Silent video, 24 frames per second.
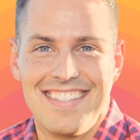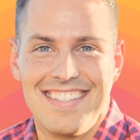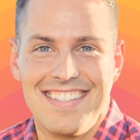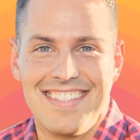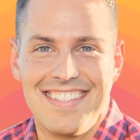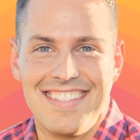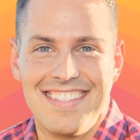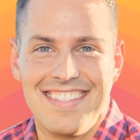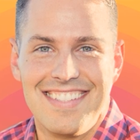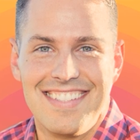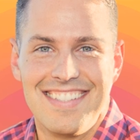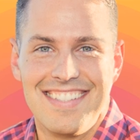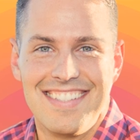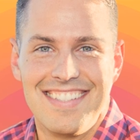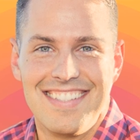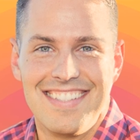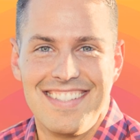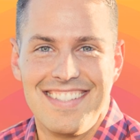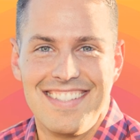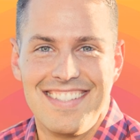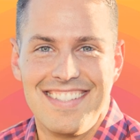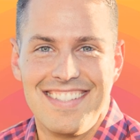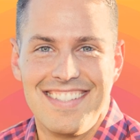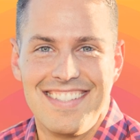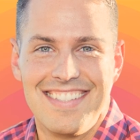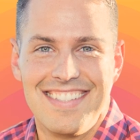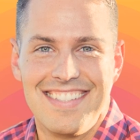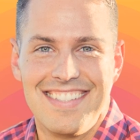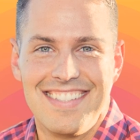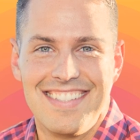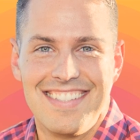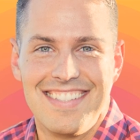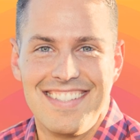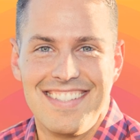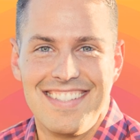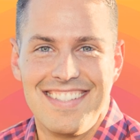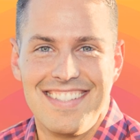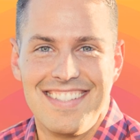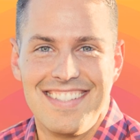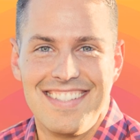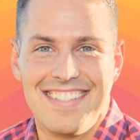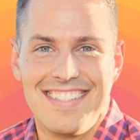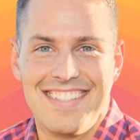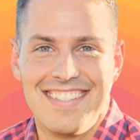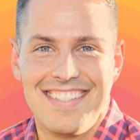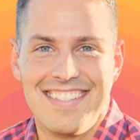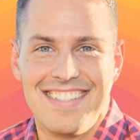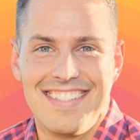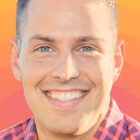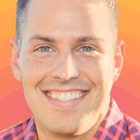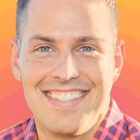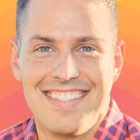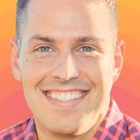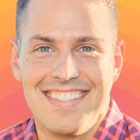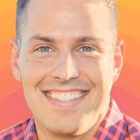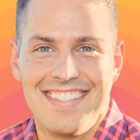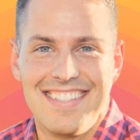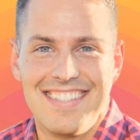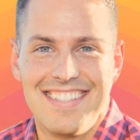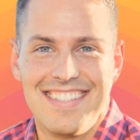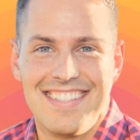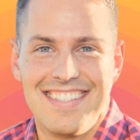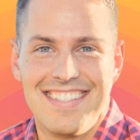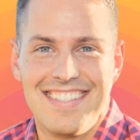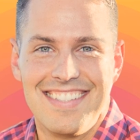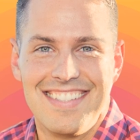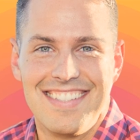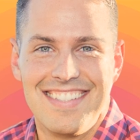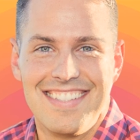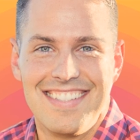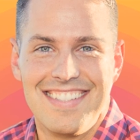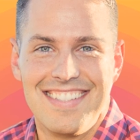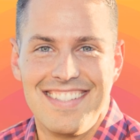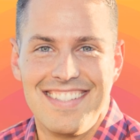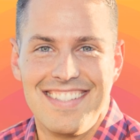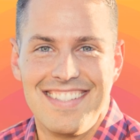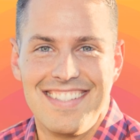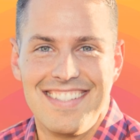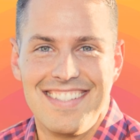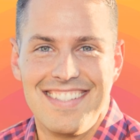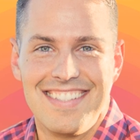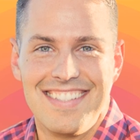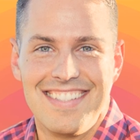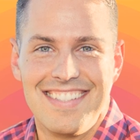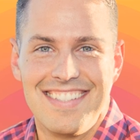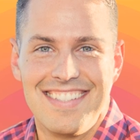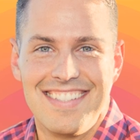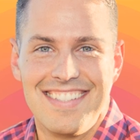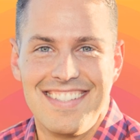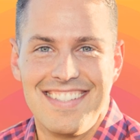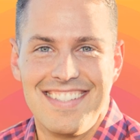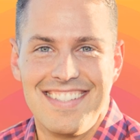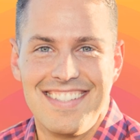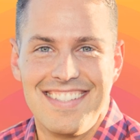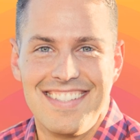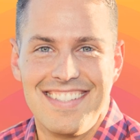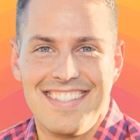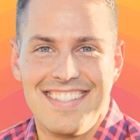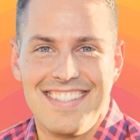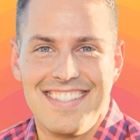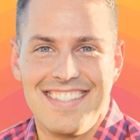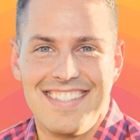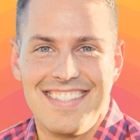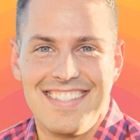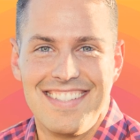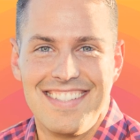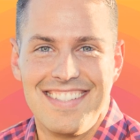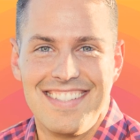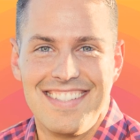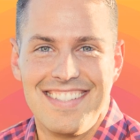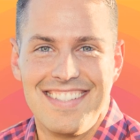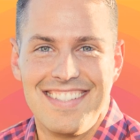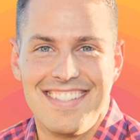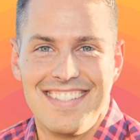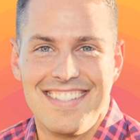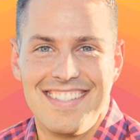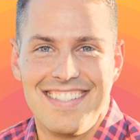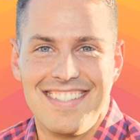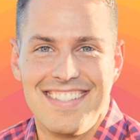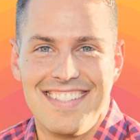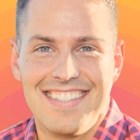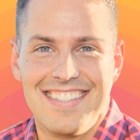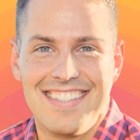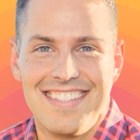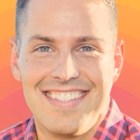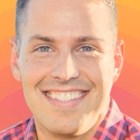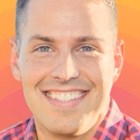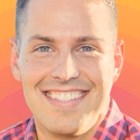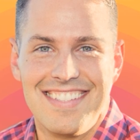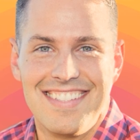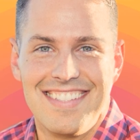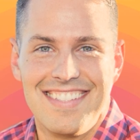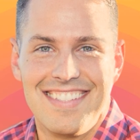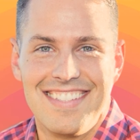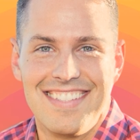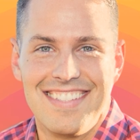This is a still picture; no speech is visible.